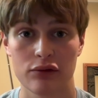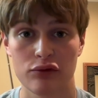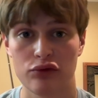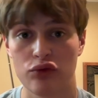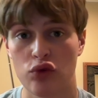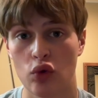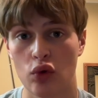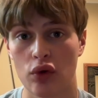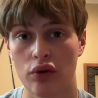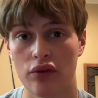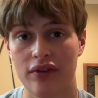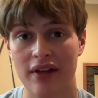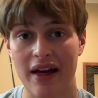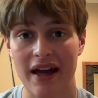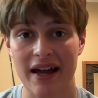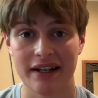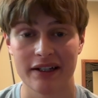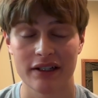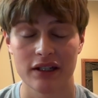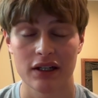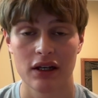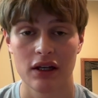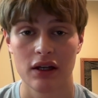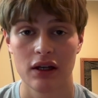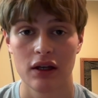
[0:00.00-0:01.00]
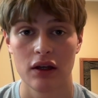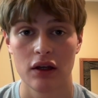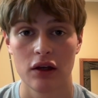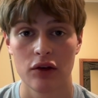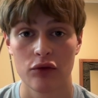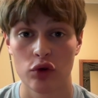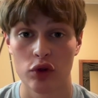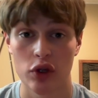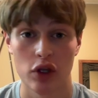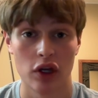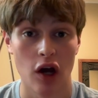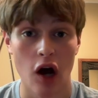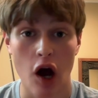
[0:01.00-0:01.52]
for
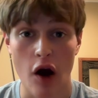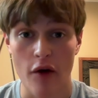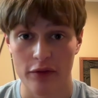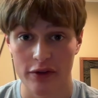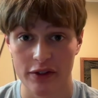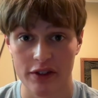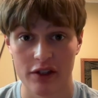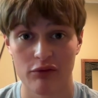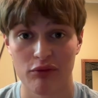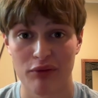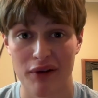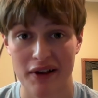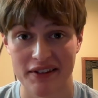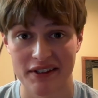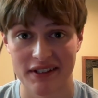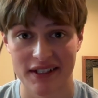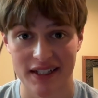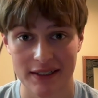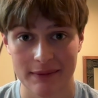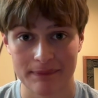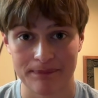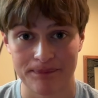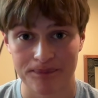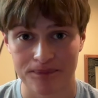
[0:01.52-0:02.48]
the office of president.